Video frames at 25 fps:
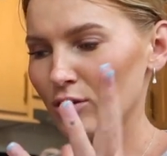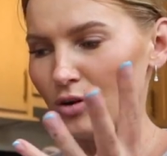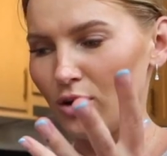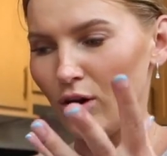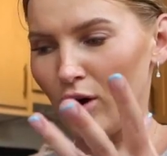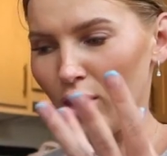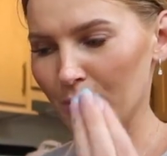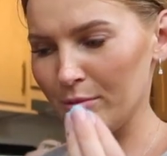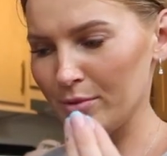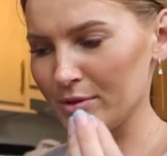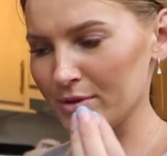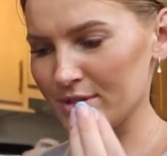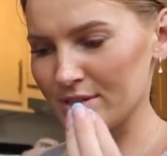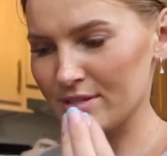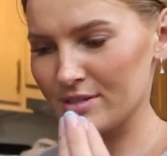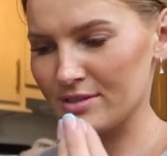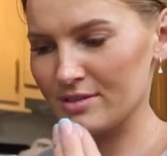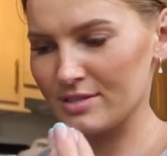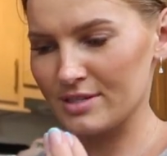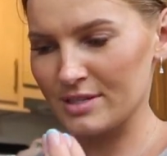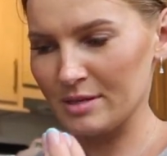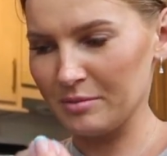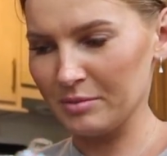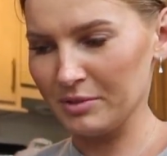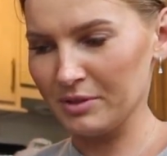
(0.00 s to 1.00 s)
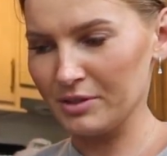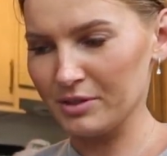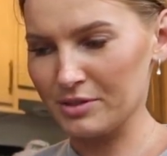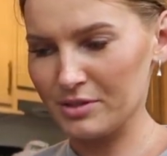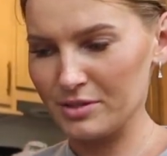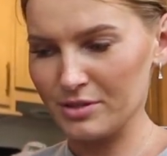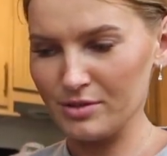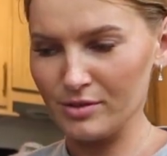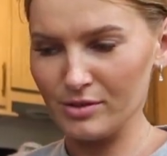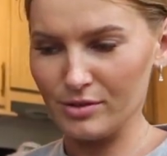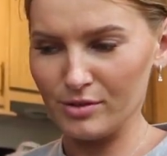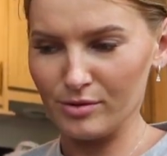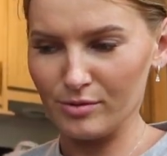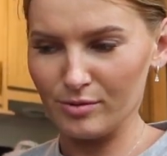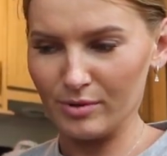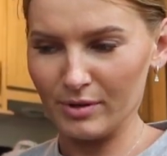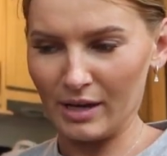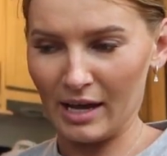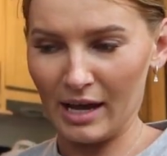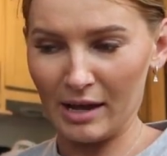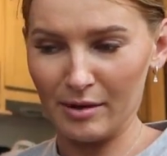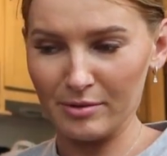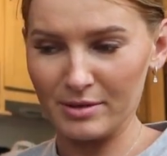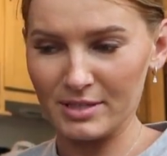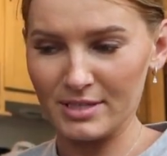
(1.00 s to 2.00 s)
Almost similar to what
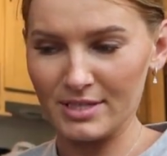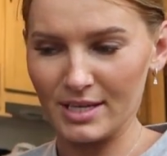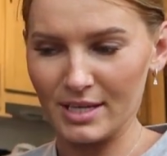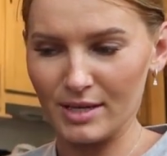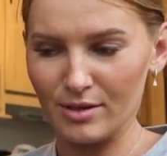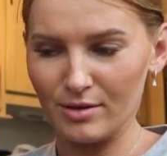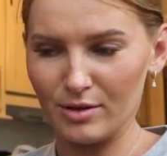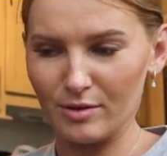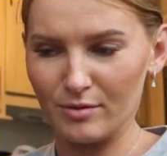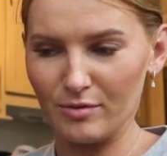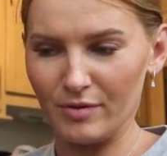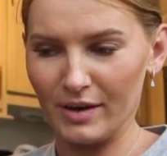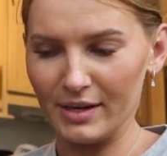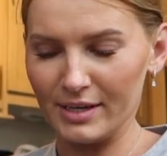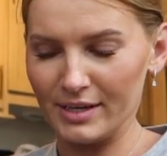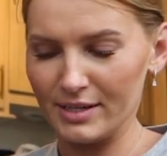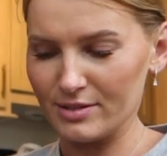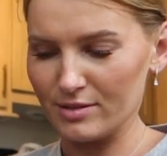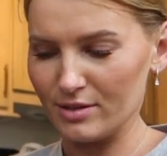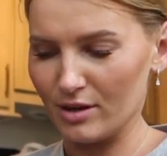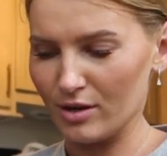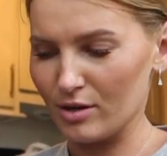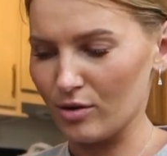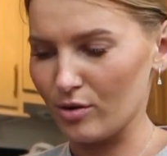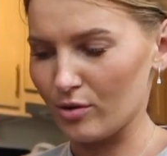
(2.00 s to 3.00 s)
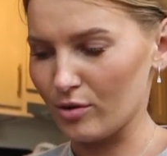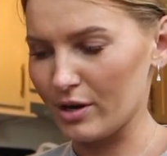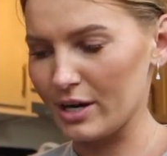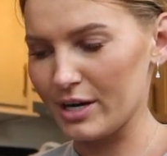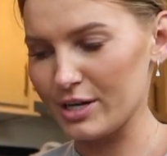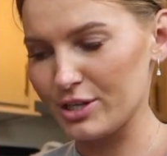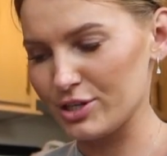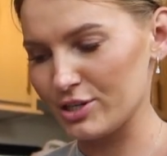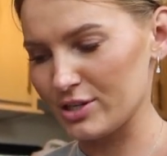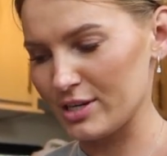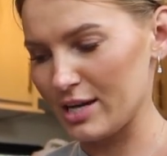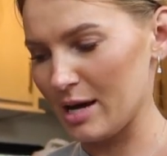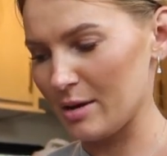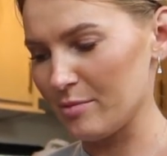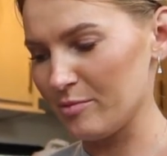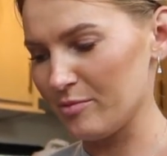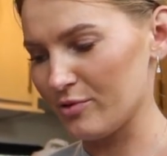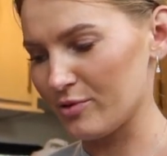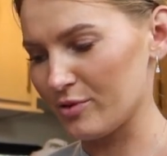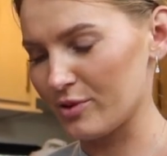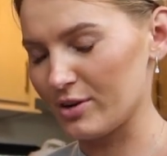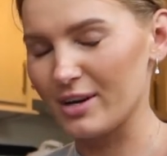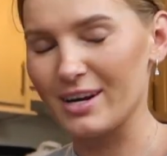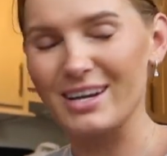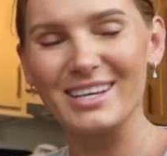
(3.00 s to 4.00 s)
I would say you could find at Zara or H&M
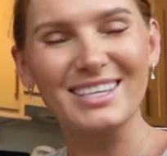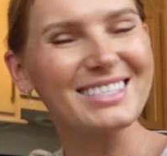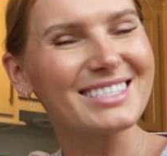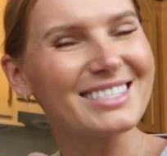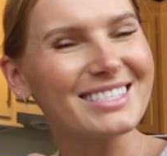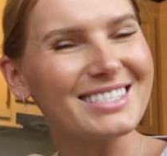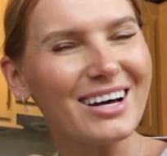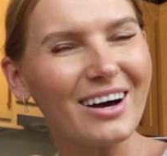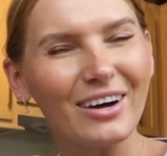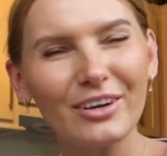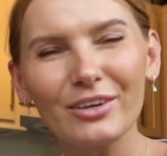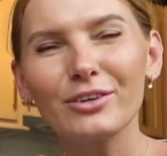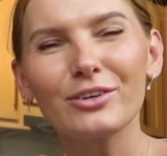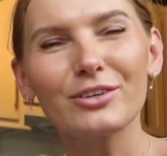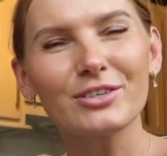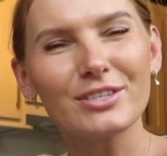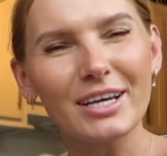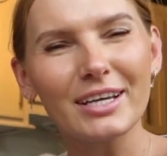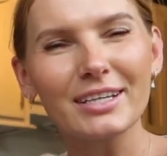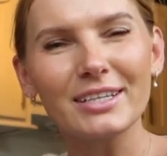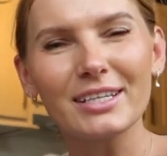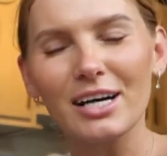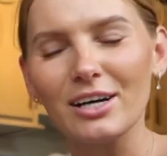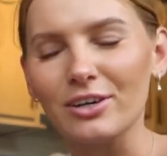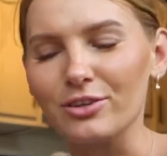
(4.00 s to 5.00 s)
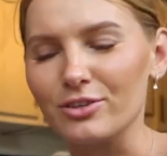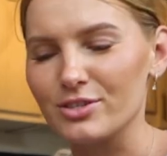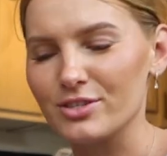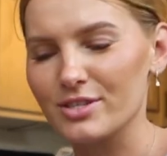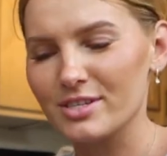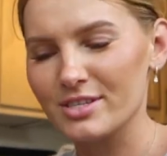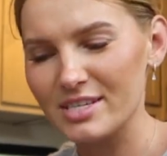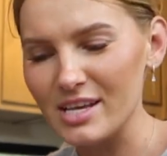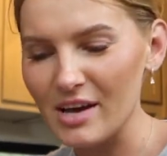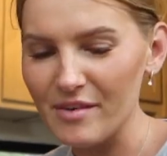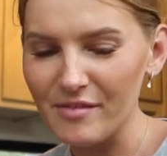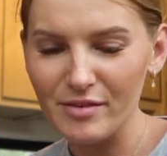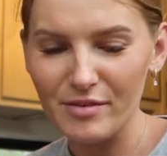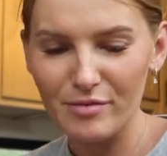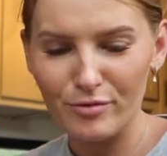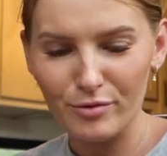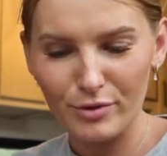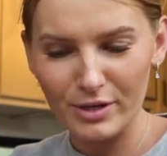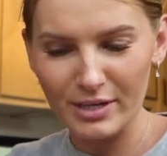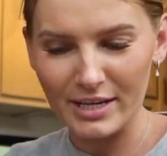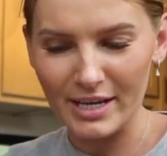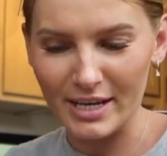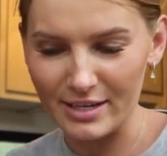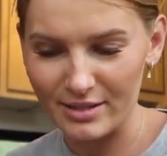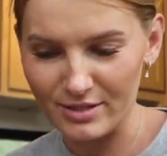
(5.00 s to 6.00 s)
for under $10,
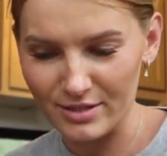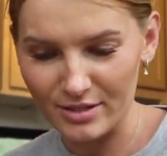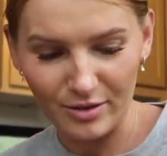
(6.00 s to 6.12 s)
$7.48.